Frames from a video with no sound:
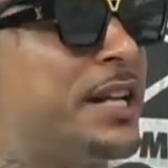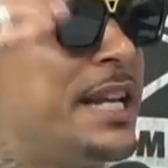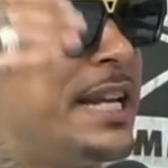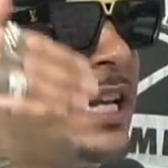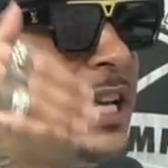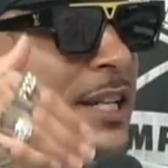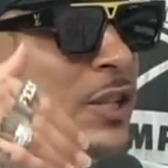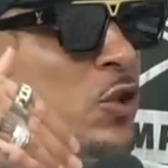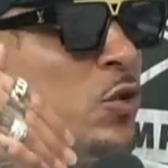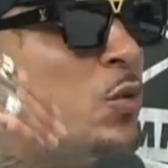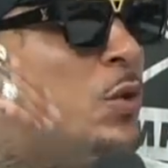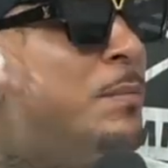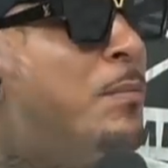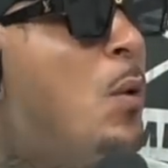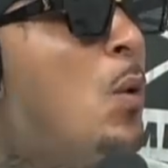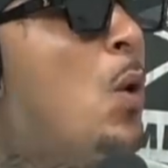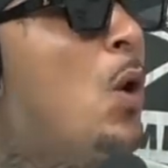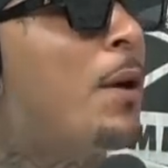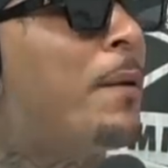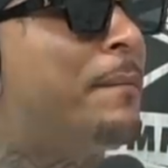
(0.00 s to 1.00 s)
to get into it
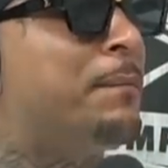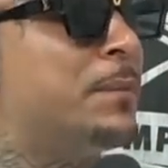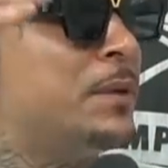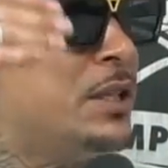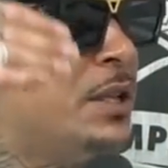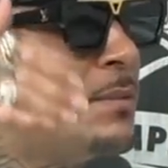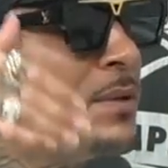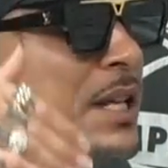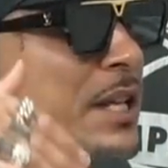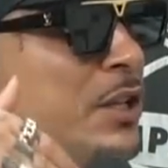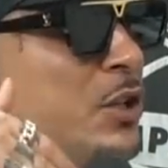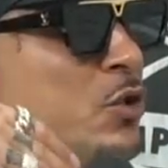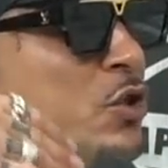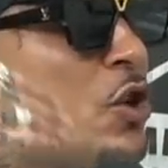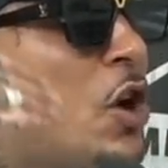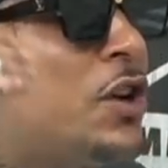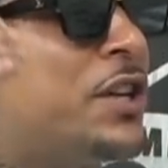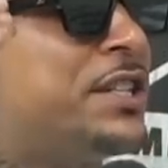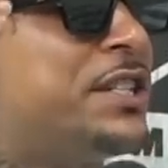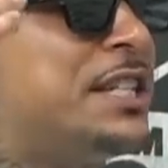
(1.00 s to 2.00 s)
more. You know what I'm saying? You're
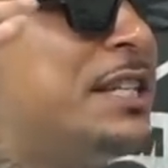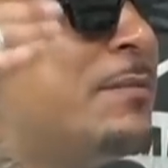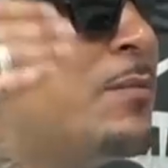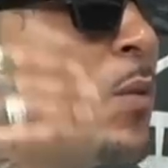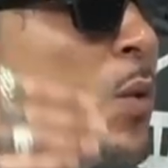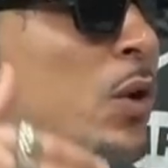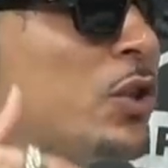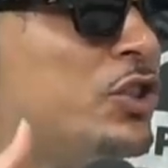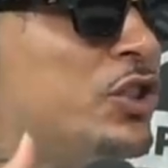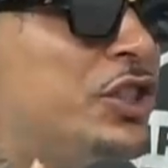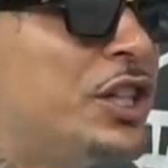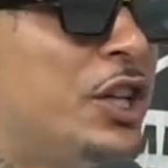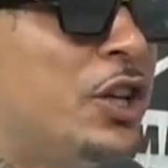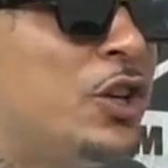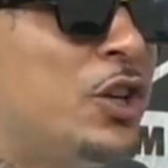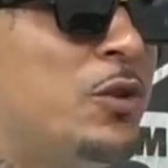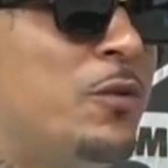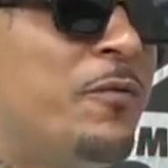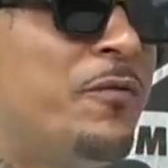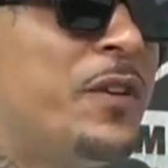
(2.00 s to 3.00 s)
starting to see more shit, or
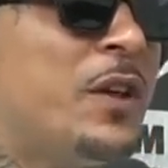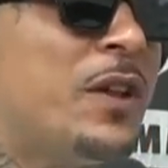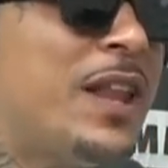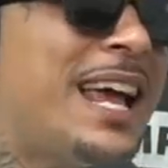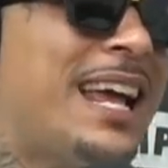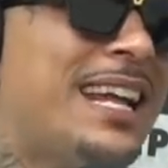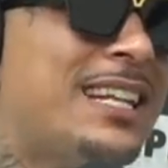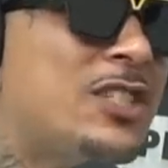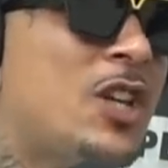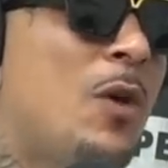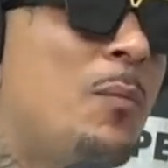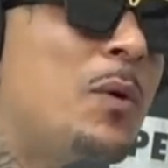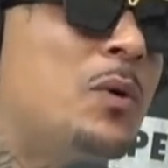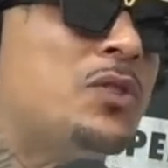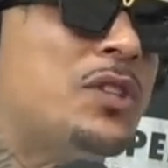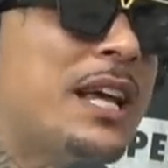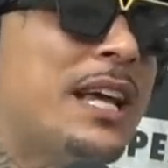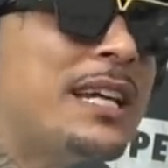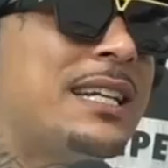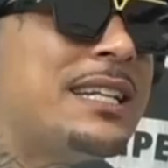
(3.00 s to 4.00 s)
do you feel like it's
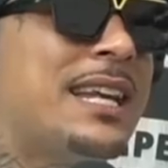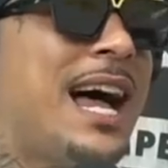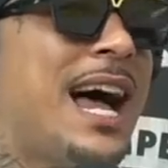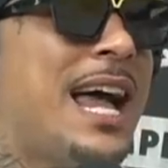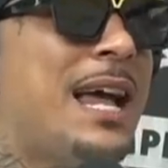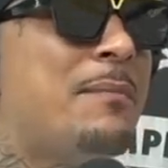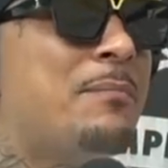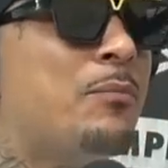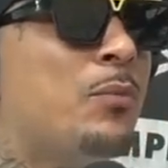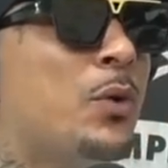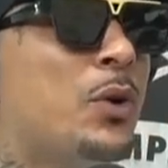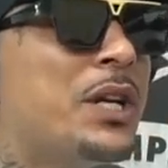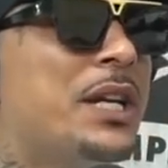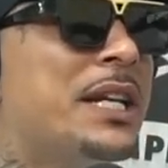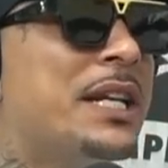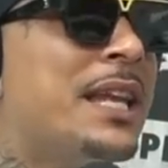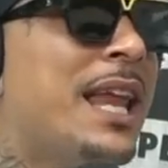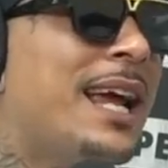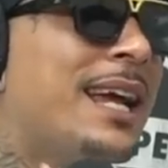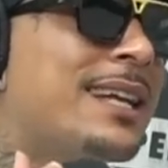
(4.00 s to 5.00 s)
almost like a dime
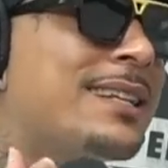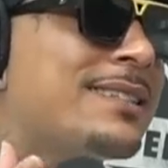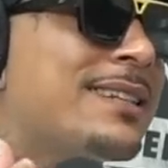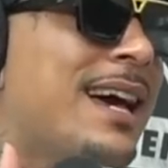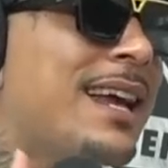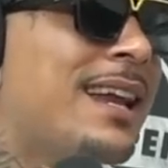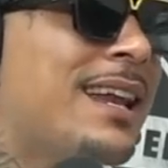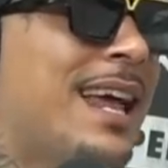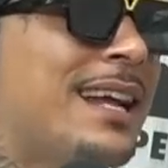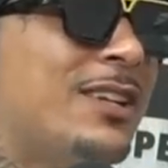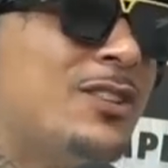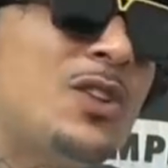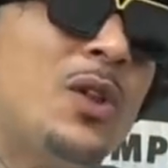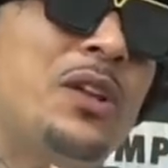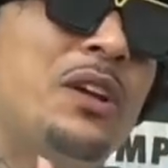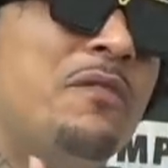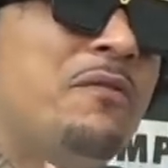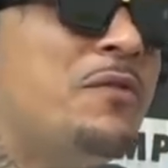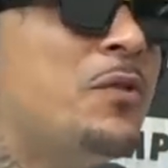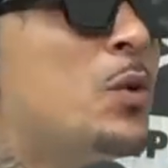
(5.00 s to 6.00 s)
breed? Like it's kind of like there's
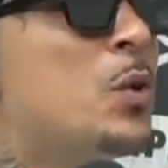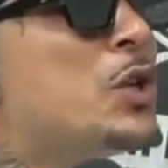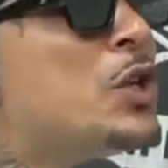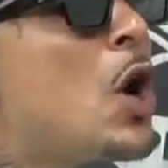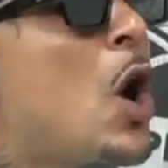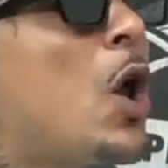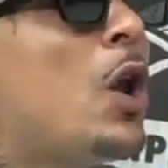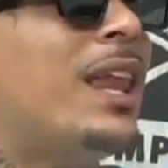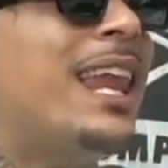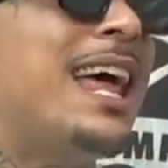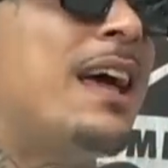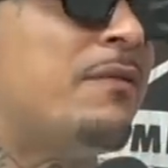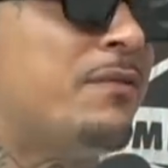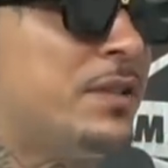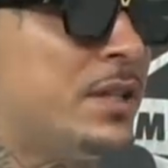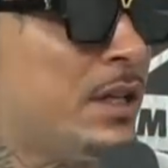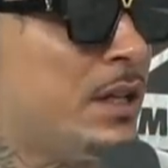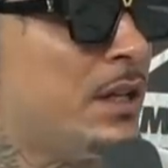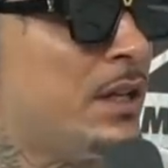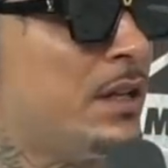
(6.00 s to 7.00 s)
only a few of y'all
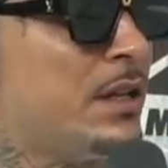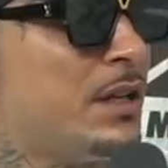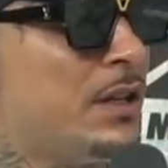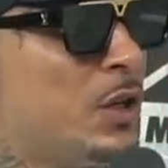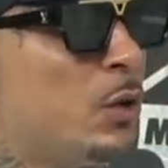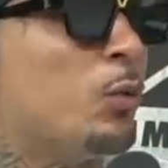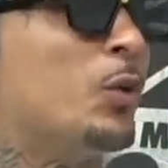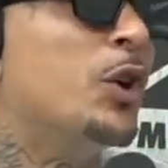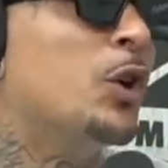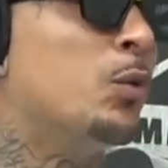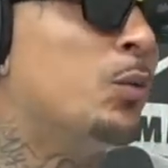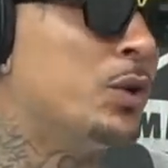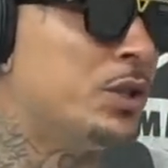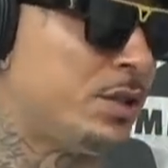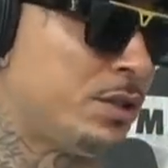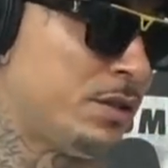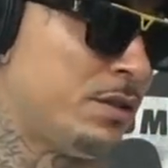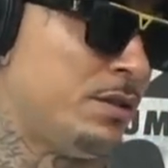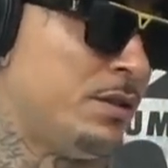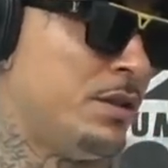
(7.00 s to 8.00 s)
left, the real
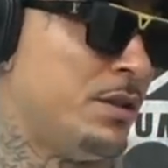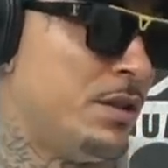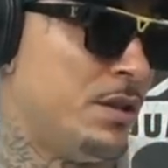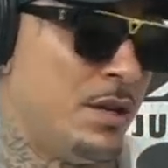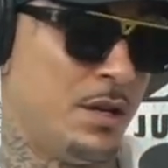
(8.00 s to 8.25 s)
ones. Yeah.